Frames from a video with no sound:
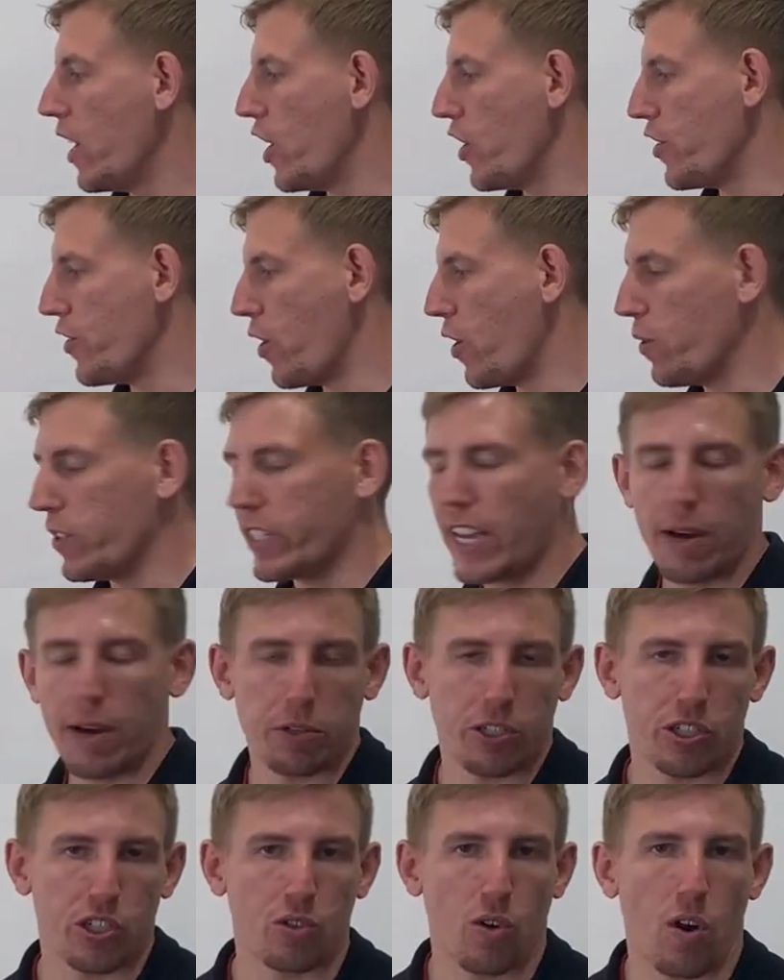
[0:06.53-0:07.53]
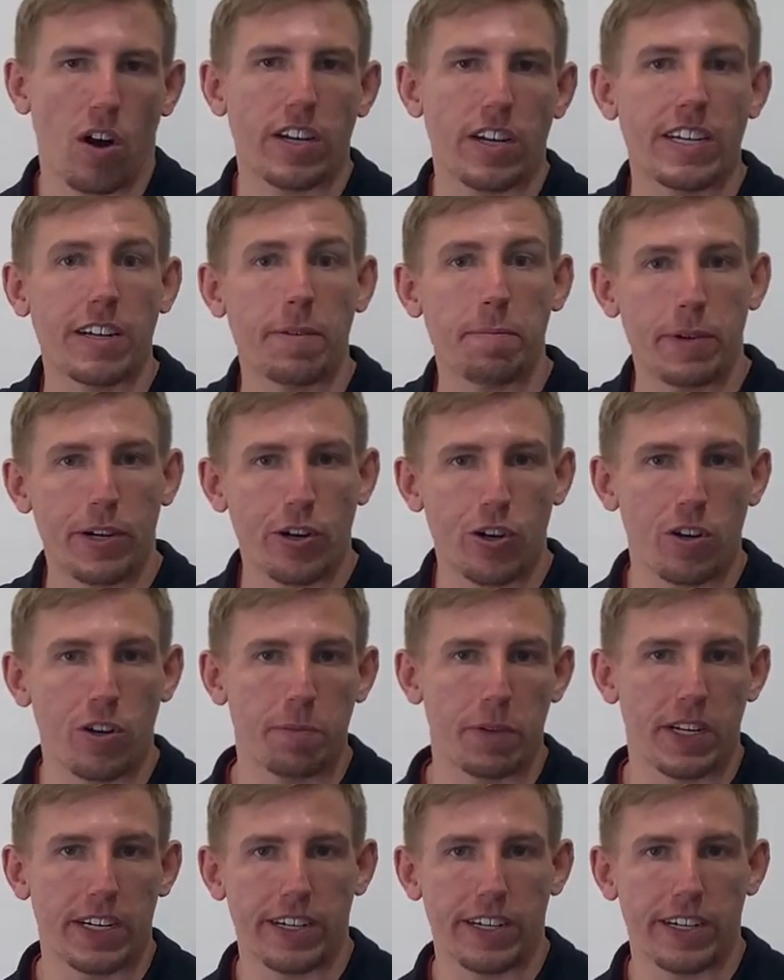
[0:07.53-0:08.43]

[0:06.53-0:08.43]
Notice how it's drawn in a pyramid